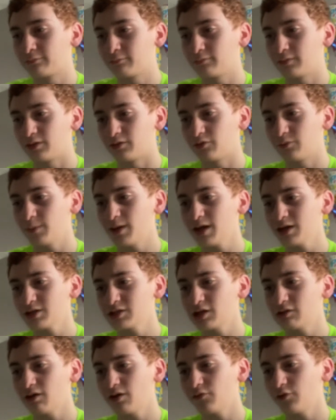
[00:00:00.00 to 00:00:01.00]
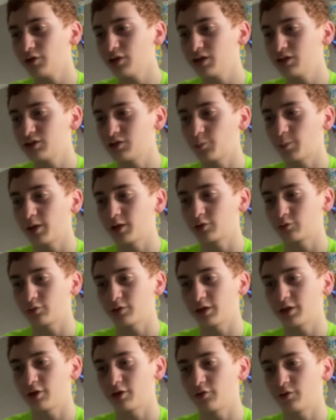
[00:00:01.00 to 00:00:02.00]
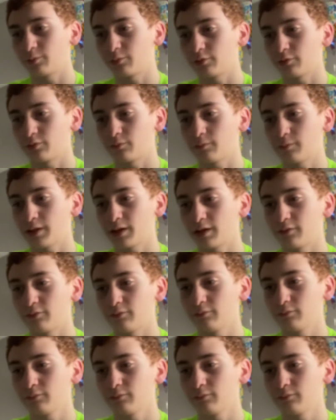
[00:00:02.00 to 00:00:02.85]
In Smash, however, it'd just be a tornado similar to Mega's